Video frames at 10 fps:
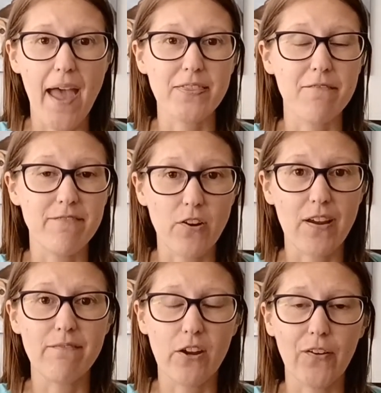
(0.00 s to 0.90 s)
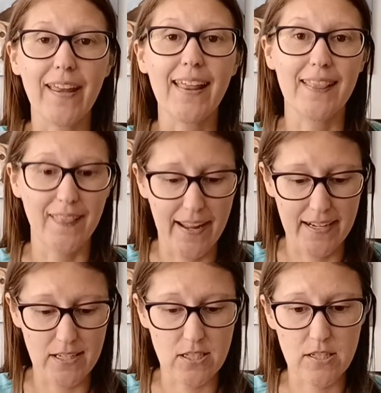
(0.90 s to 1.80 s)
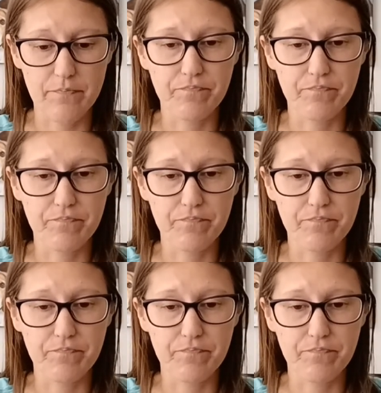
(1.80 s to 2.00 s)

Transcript: at the very latest.